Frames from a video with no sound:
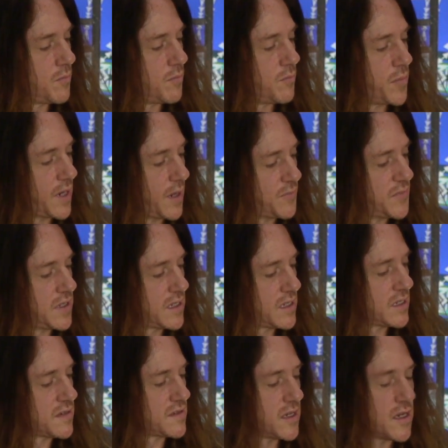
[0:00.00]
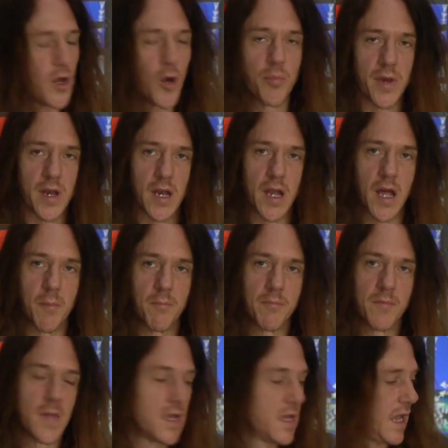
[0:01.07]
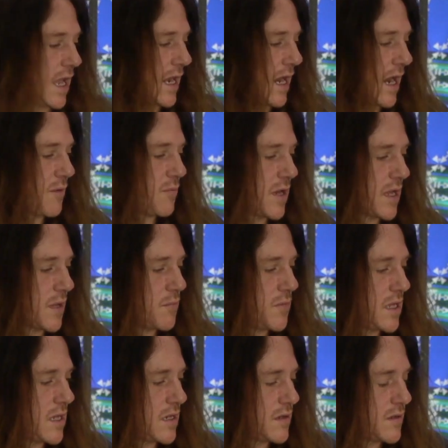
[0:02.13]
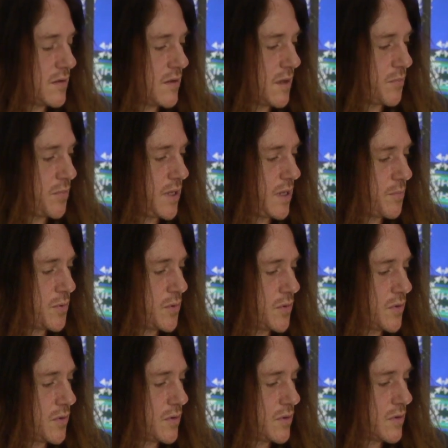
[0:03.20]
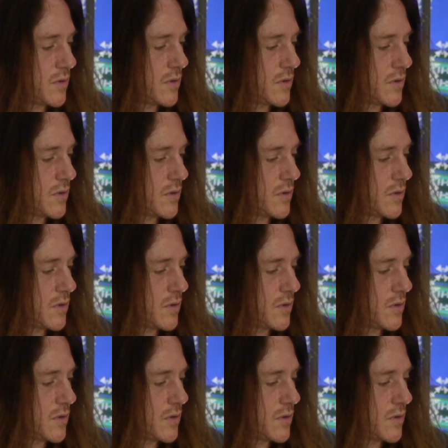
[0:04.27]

But I'm thinking it's going to open it up. And I recommend that people,